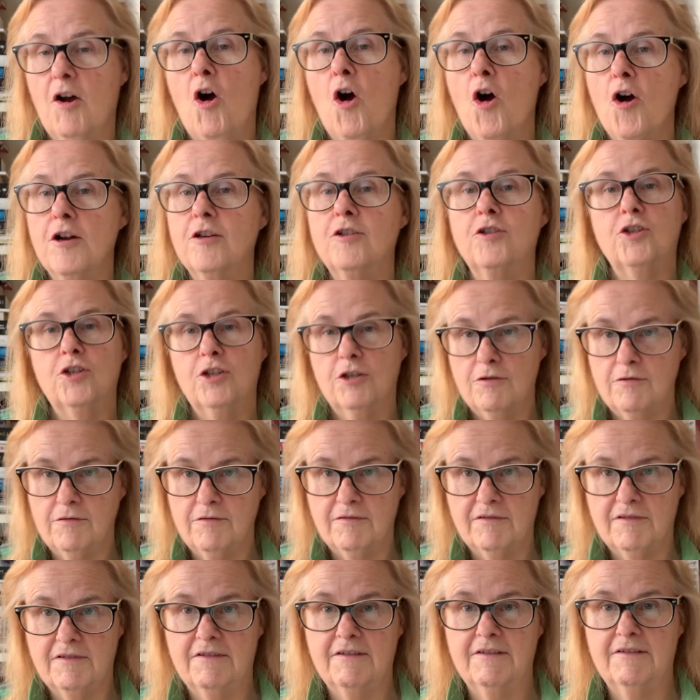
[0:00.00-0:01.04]
on
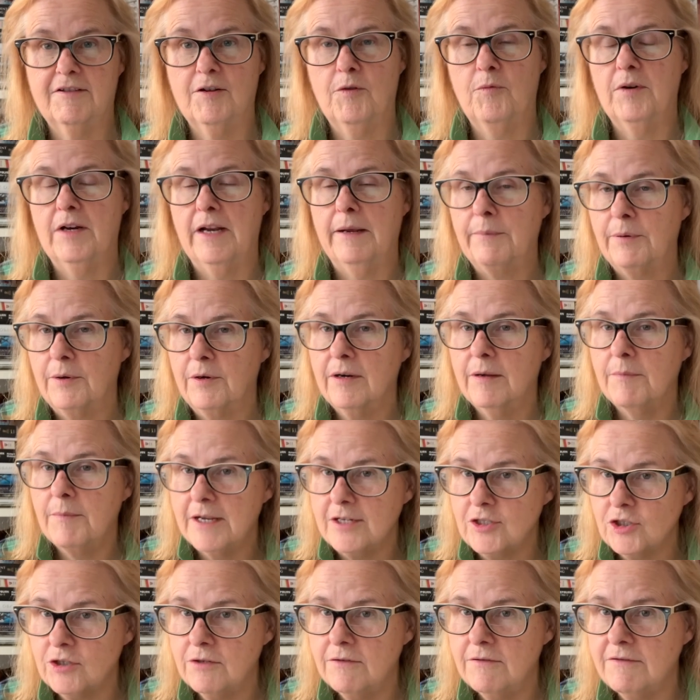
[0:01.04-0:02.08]
shoes. So when I put on
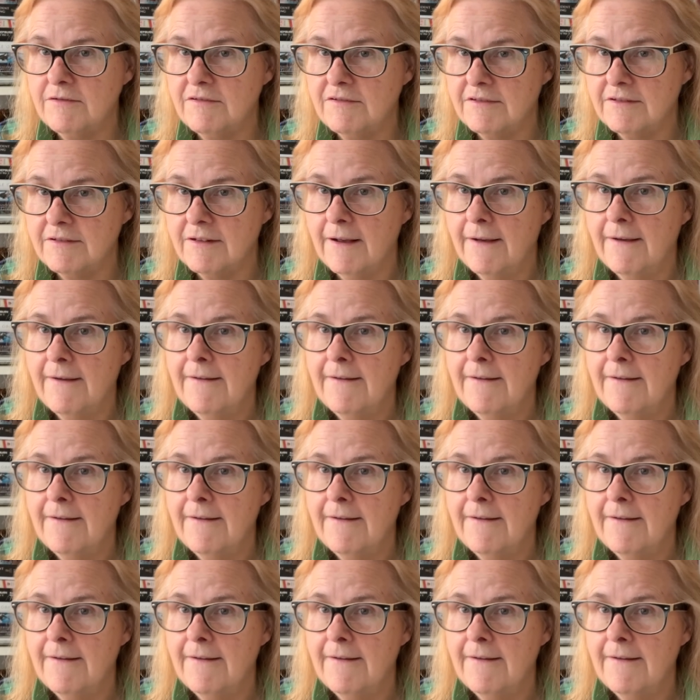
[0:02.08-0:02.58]
my shoes,